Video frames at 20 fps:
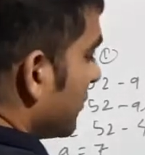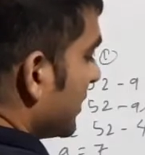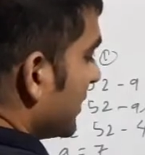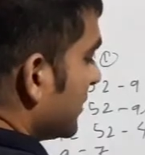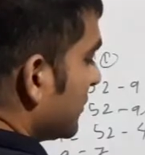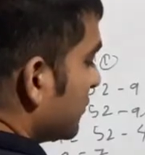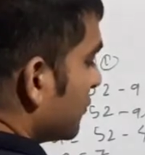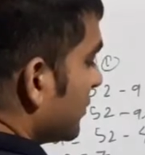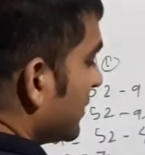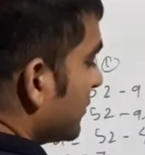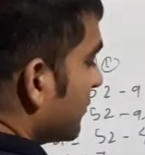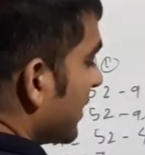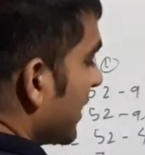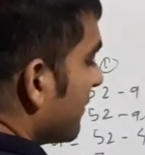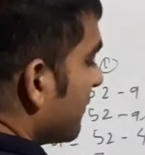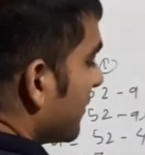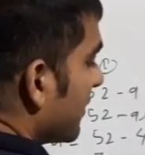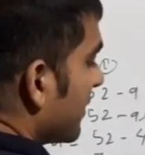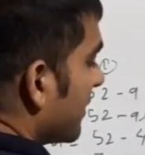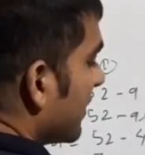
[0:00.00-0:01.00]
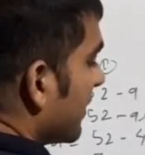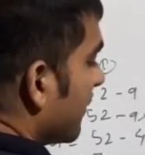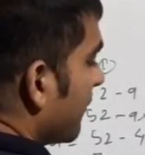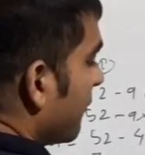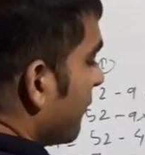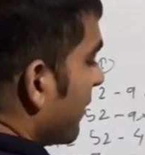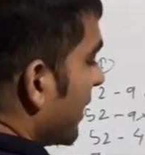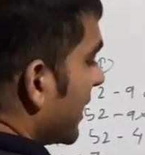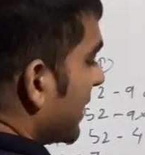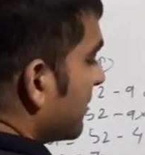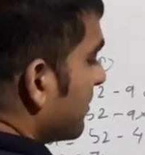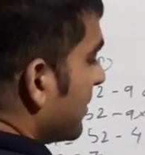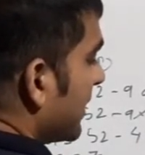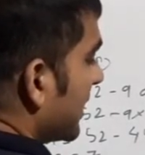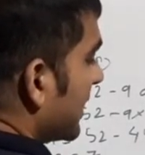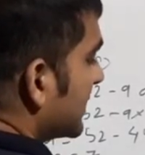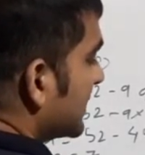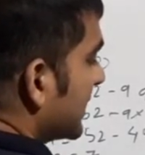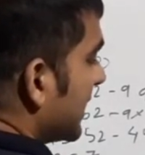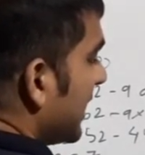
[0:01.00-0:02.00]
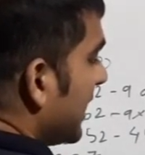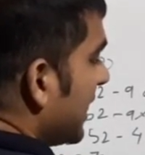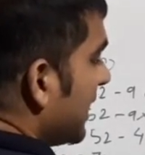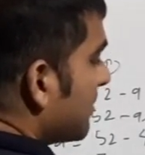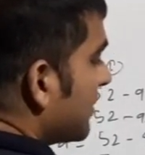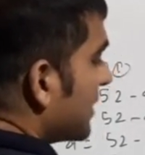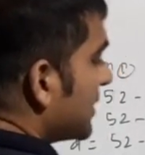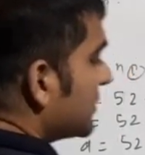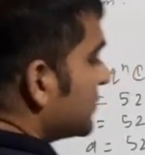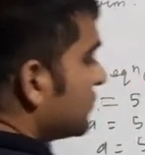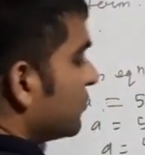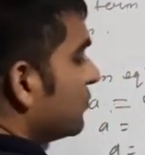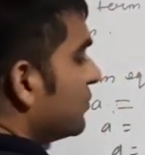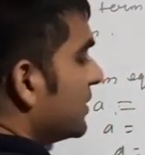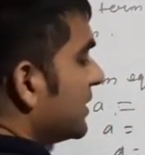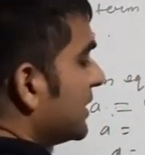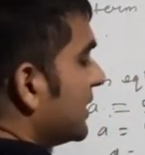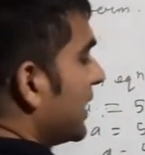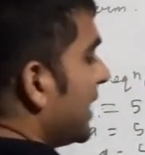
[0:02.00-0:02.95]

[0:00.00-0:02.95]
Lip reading: into you have 5 plus A plus 2D.